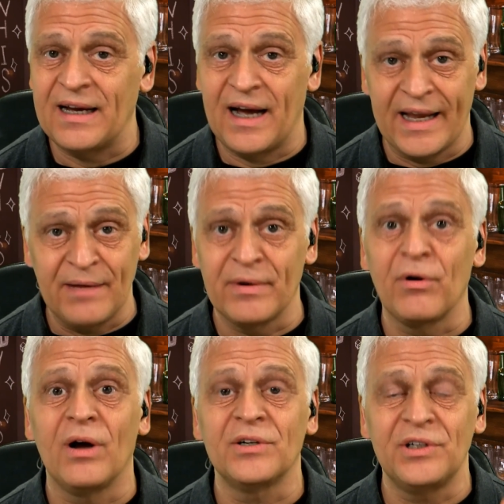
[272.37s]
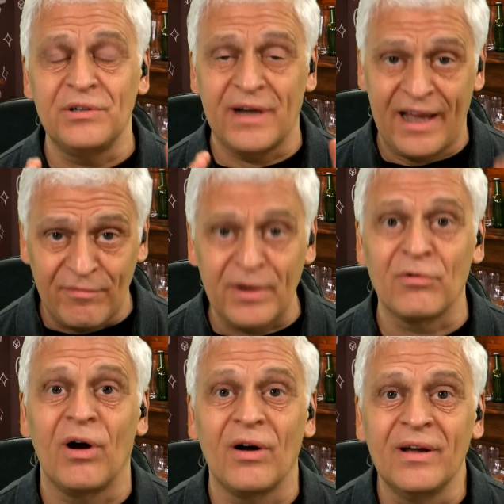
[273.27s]
I can be wrong too, and I have been
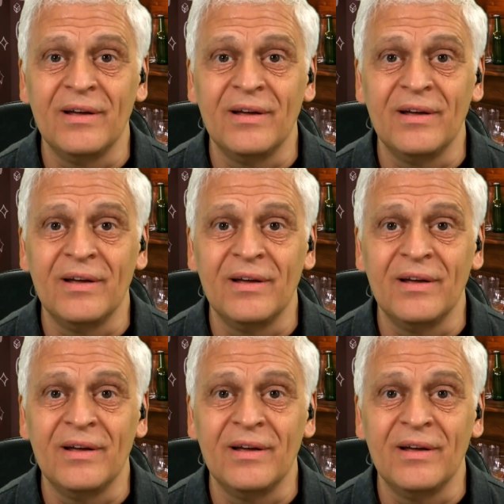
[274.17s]
wrong.